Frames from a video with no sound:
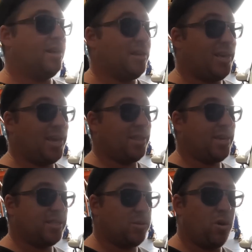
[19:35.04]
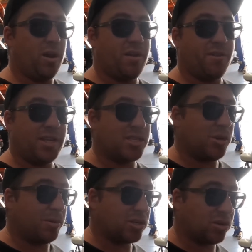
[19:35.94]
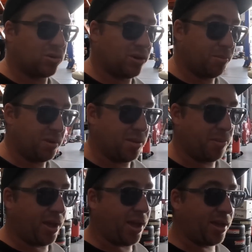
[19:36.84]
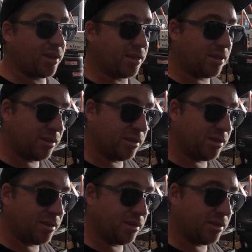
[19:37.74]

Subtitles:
Yeah, that's why I've had so much grip in the back.